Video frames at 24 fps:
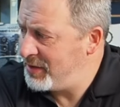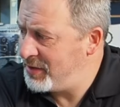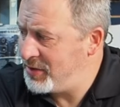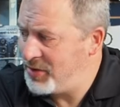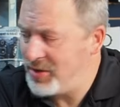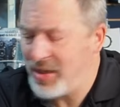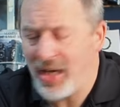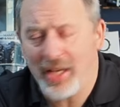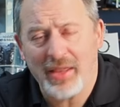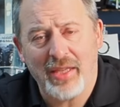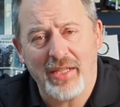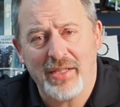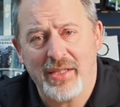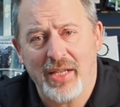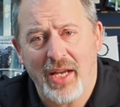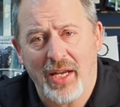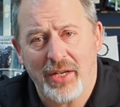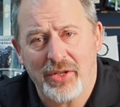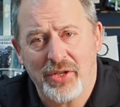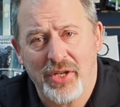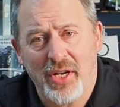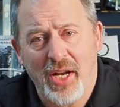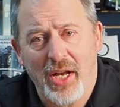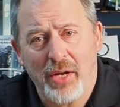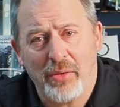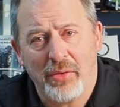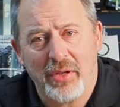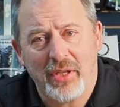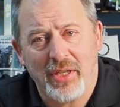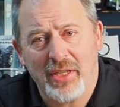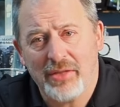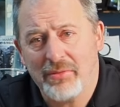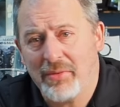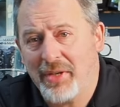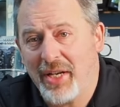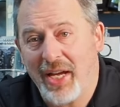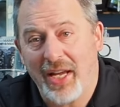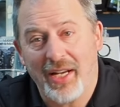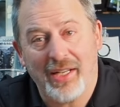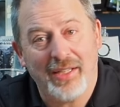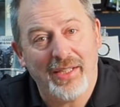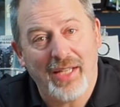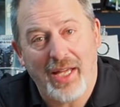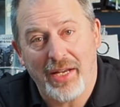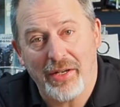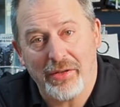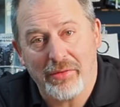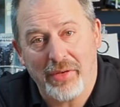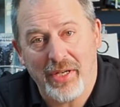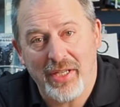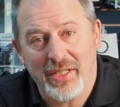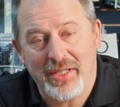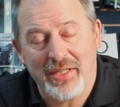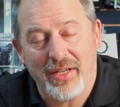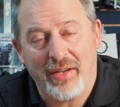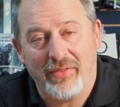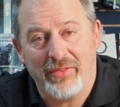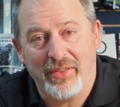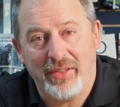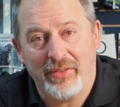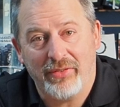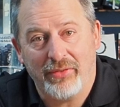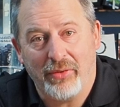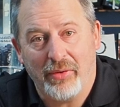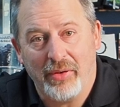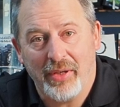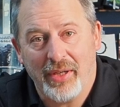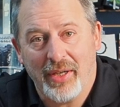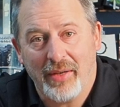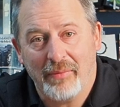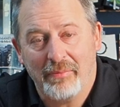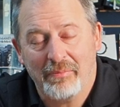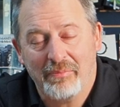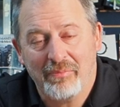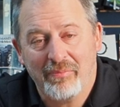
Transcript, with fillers: check this action out because we got a lot of great stuff here for you.